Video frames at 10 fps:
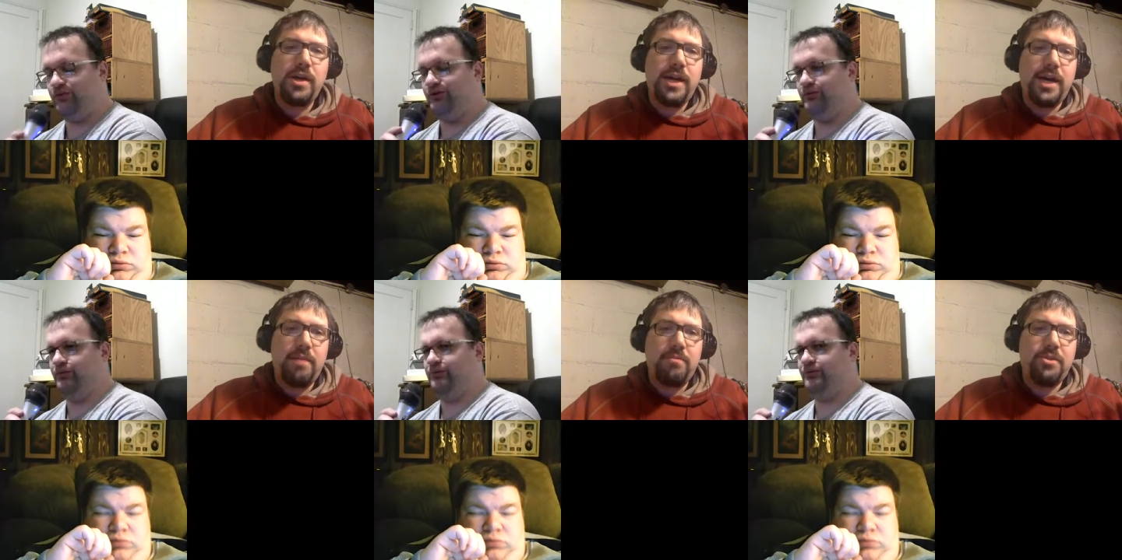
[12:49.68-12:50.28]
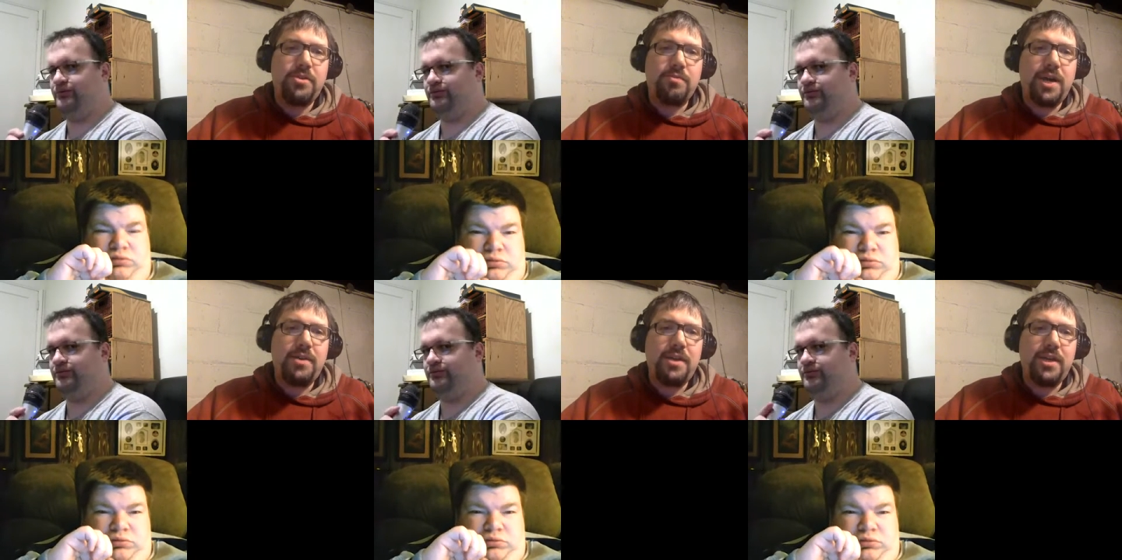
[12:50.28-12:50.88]
Speaker 1: um, just
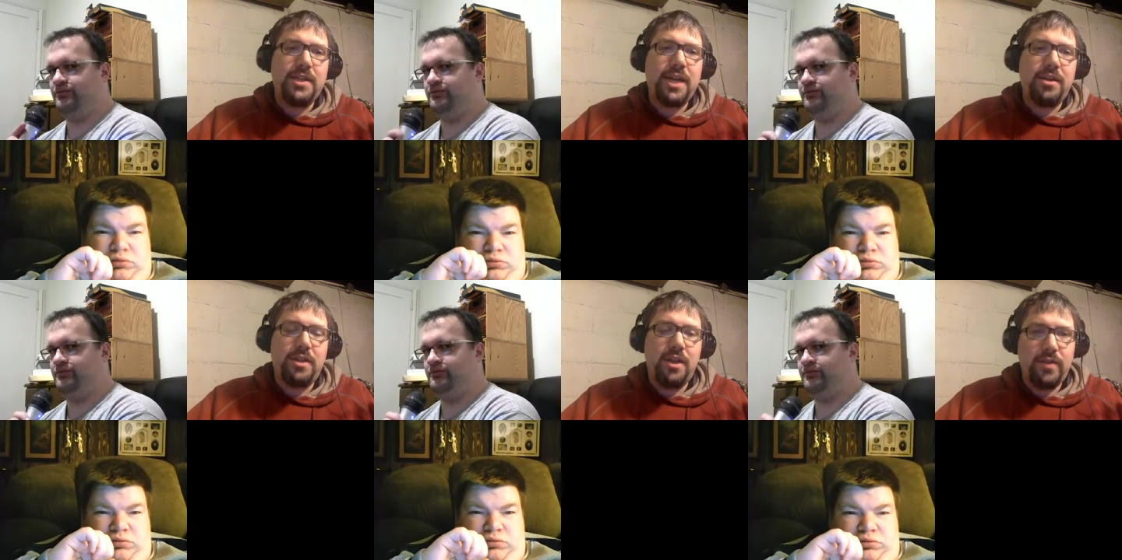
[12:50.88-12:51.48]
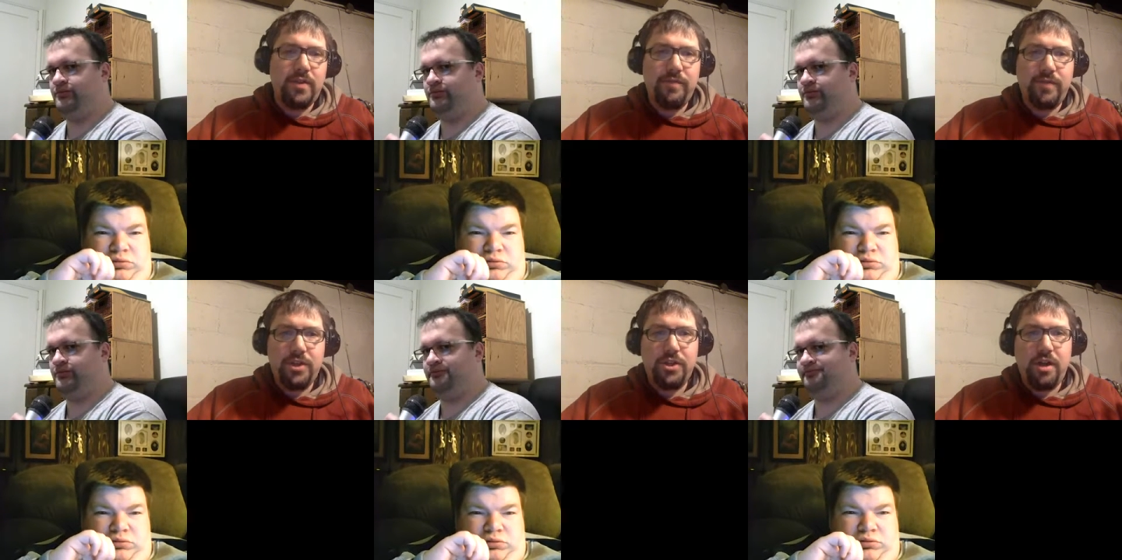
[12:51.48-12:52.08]
around the entire Divas
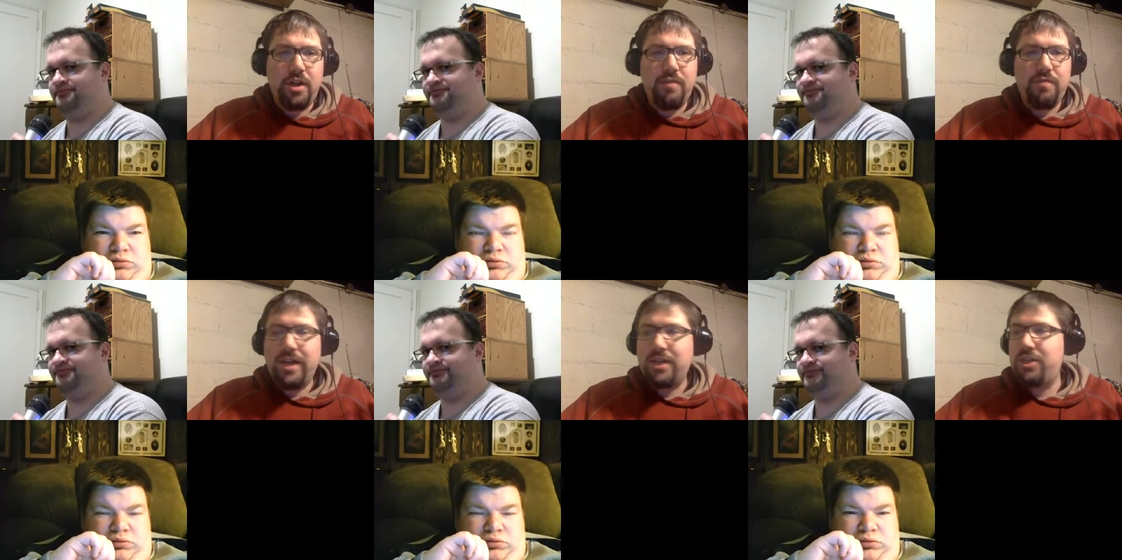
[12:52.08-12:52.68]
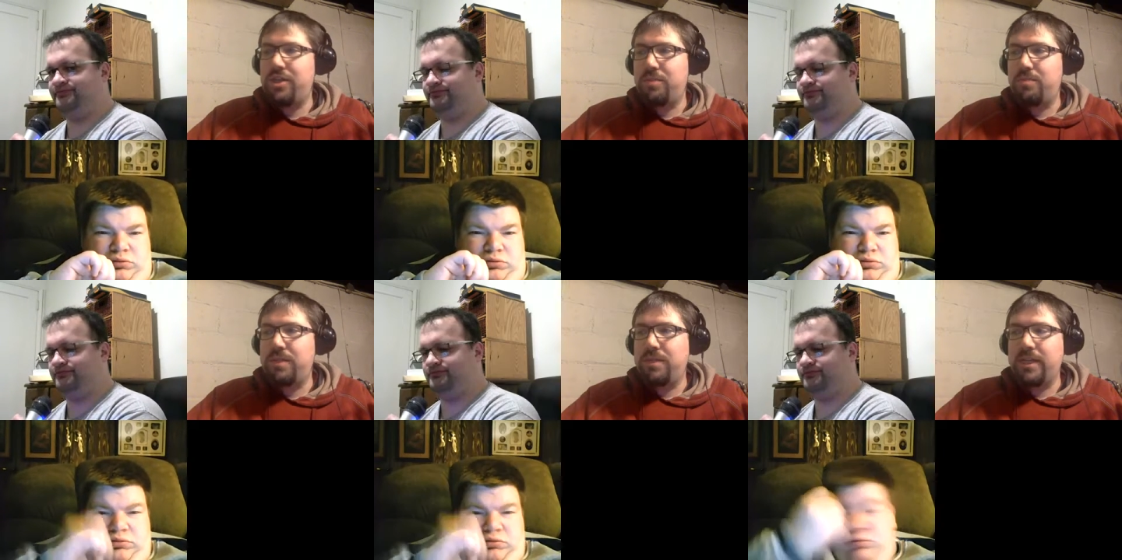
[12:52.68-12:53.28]
division of like she's just
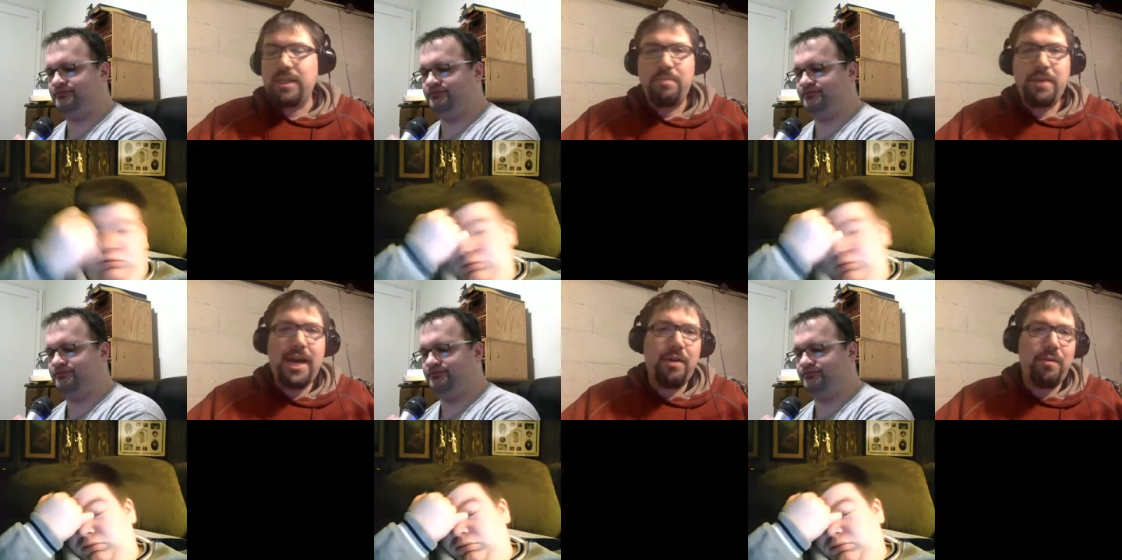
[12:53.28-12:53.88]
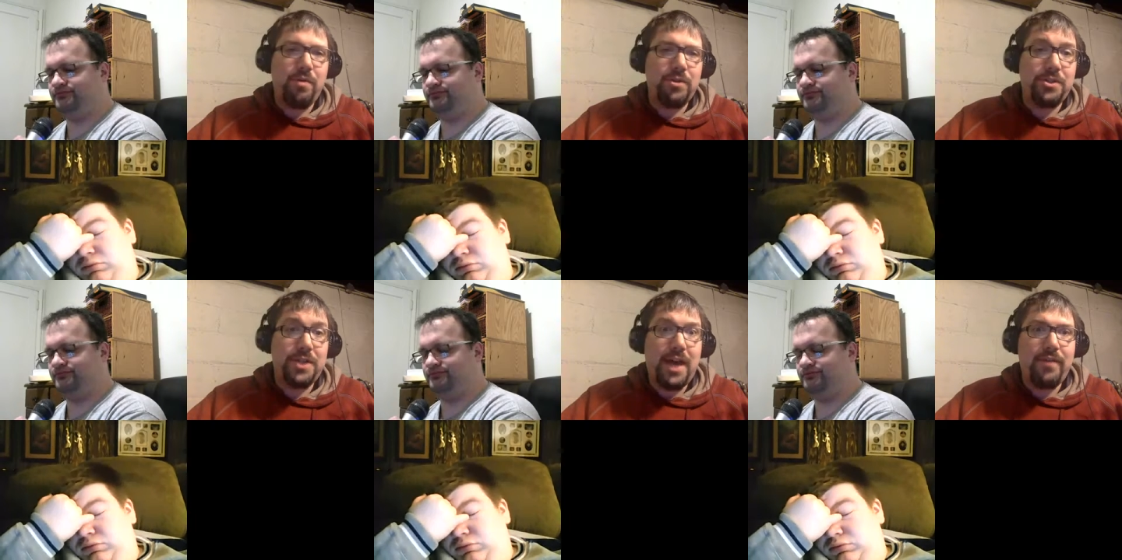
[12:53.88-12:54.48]
busy in the back while we're
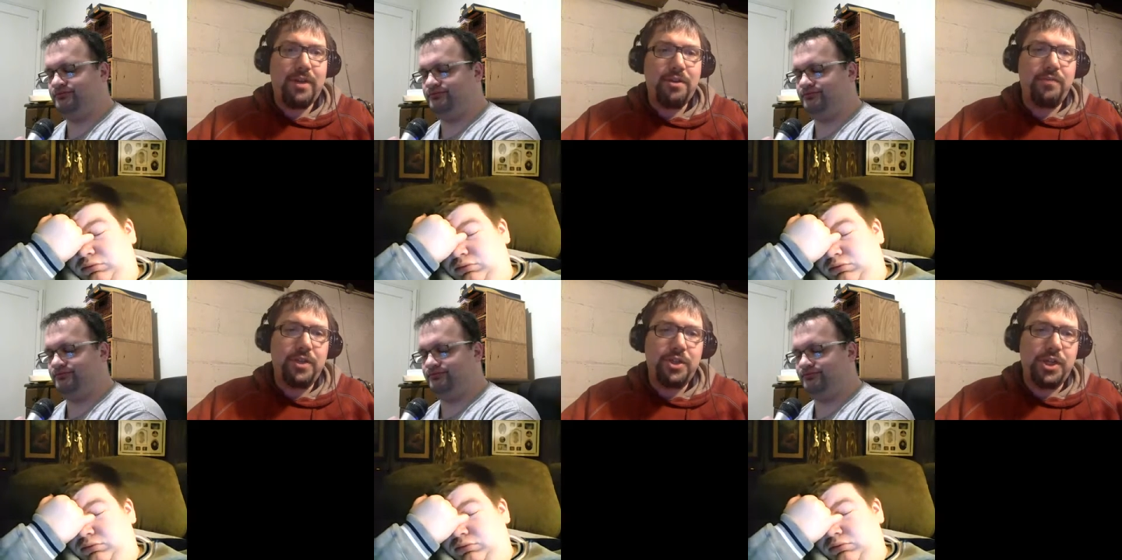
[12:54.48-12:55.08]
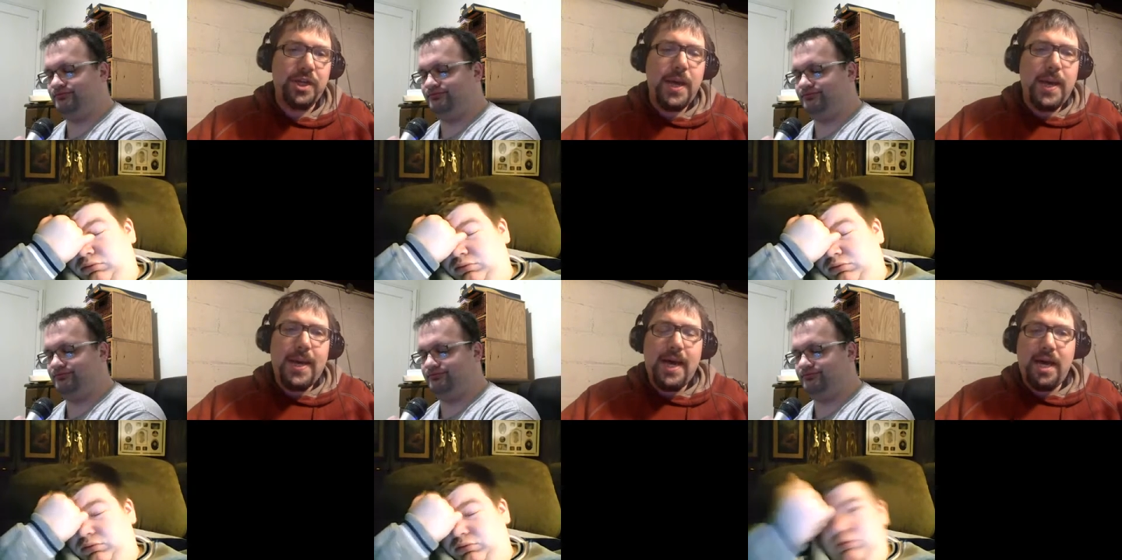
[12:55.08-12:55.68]
just having a division,
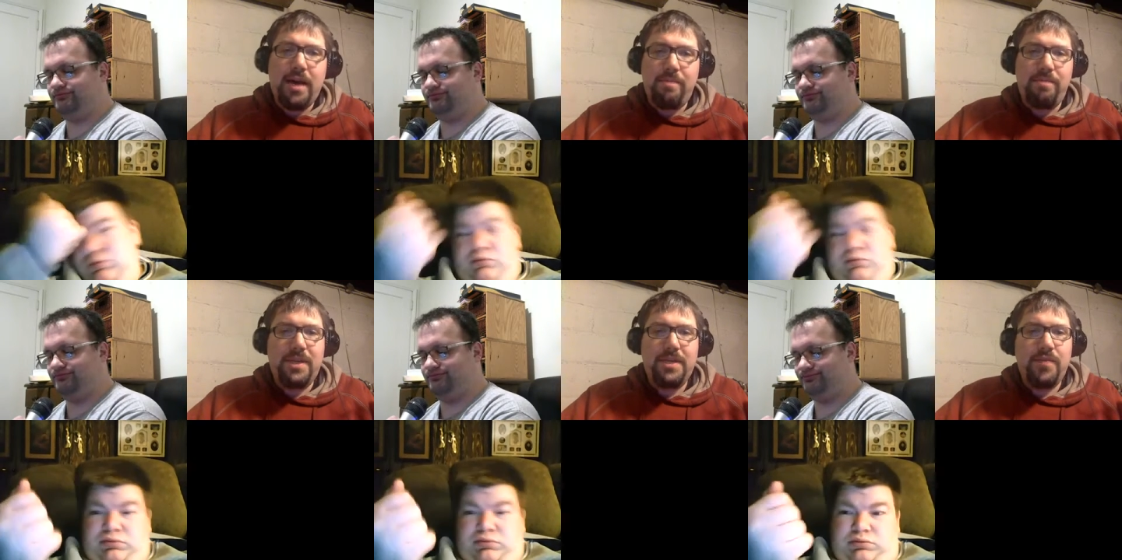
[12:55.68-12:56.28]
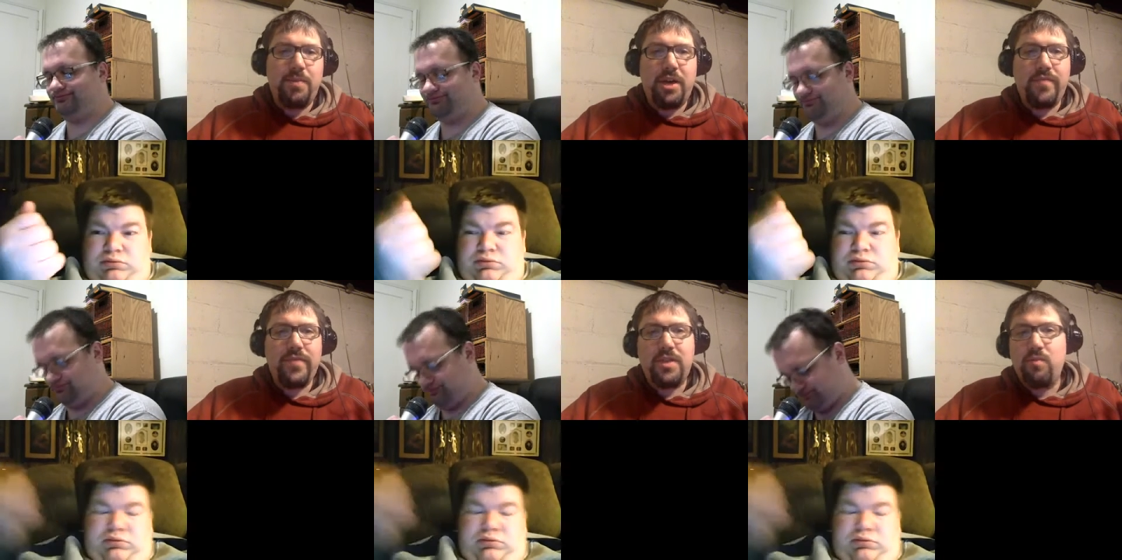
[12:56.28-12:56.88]
um, because everybody
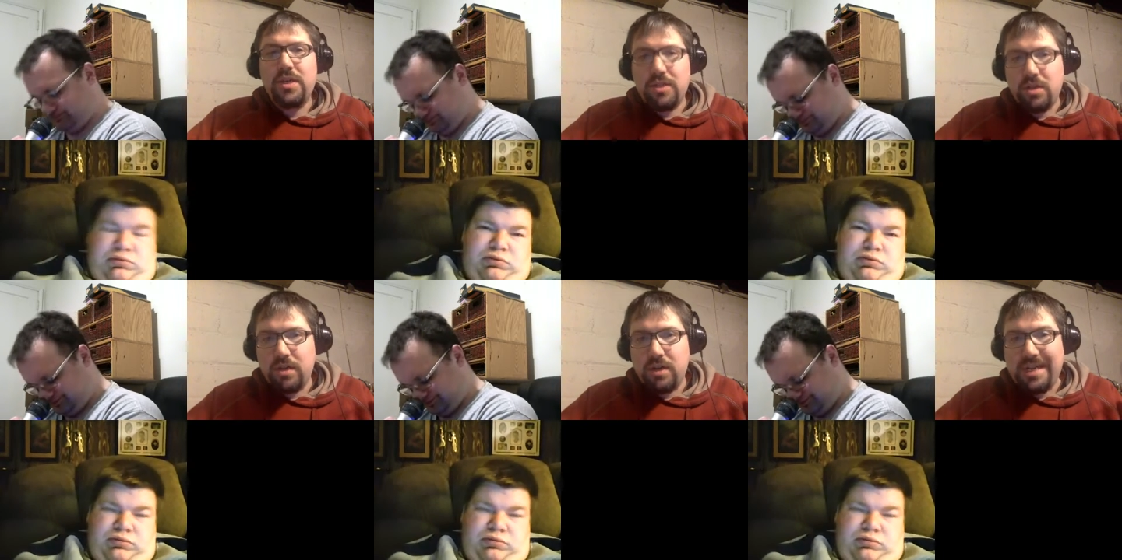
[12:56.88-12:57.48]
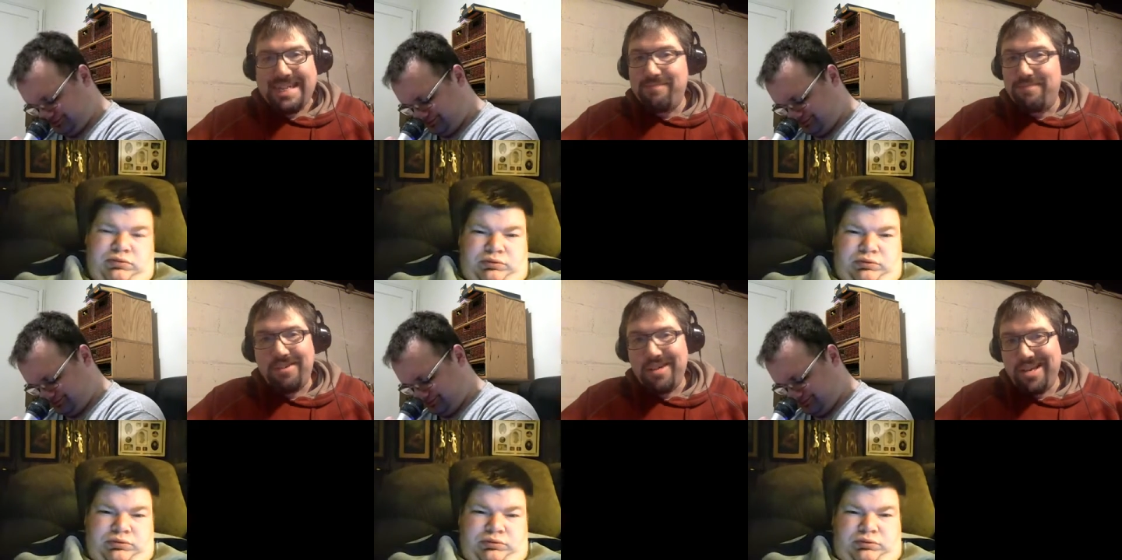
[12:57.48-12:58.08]
obviously wants her, yet
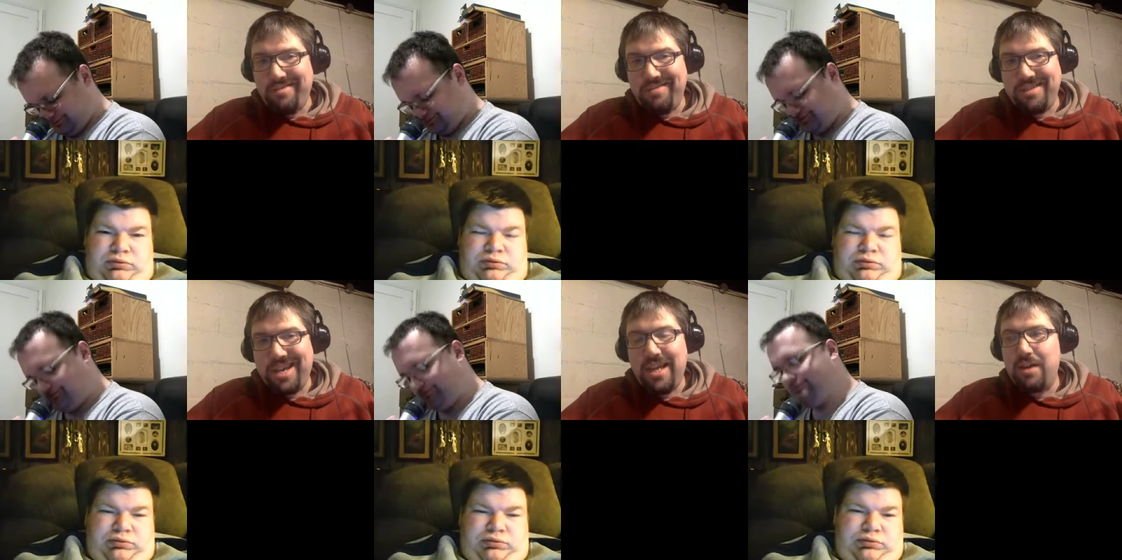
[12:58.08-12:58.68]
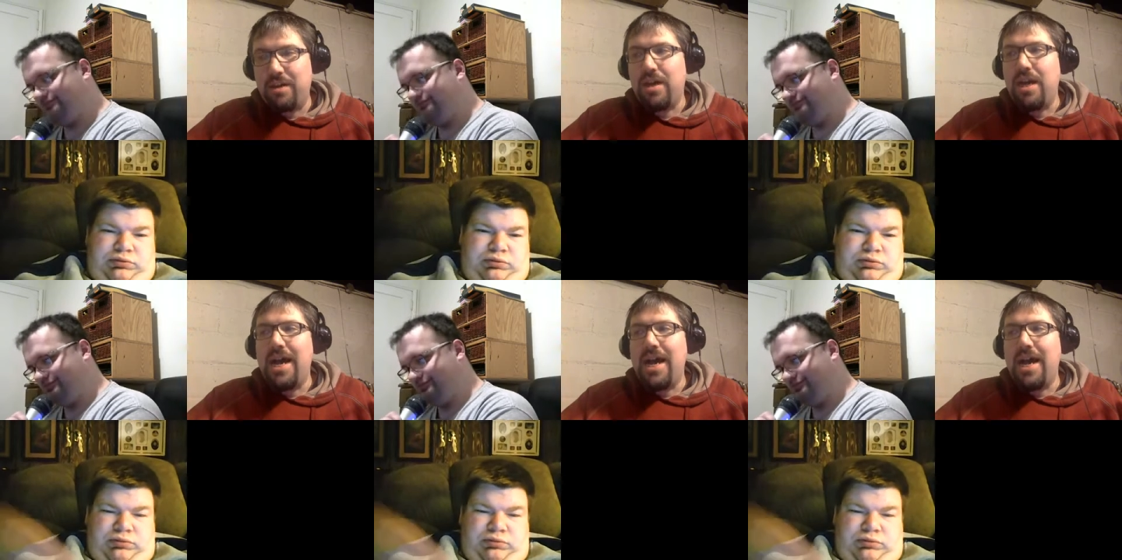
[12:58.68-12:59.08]
we're not getting her.